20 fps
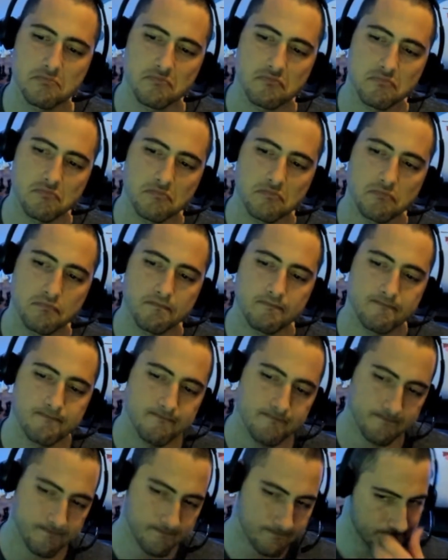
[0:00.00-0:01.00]

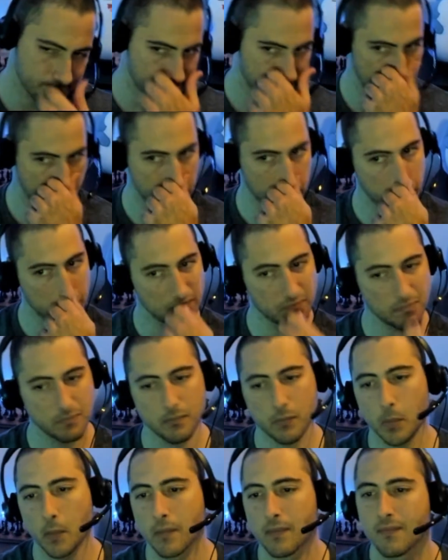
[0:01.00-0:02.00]
Mm,
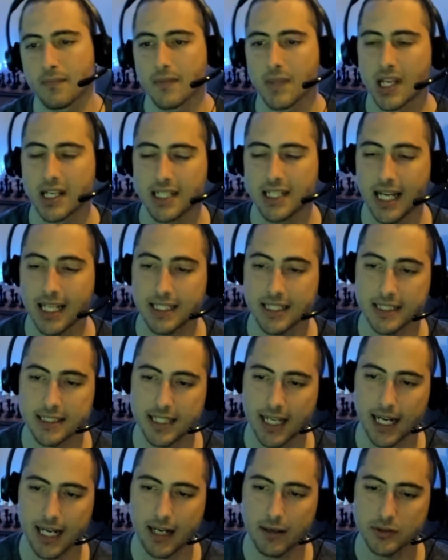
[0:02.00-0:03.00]
not the
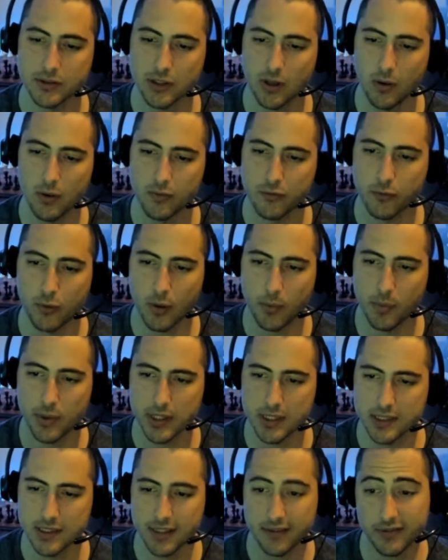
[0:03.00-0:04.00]
attack I was going for, but
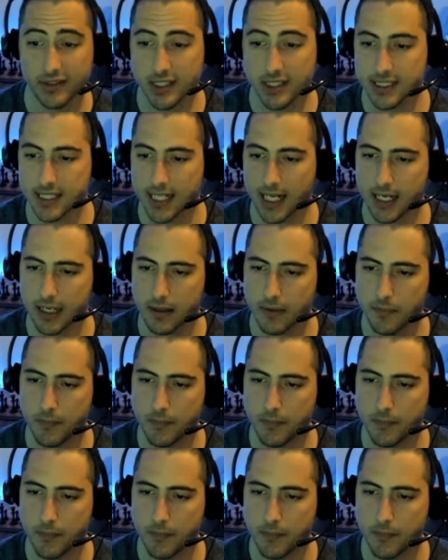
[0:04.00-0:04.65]
a different attack.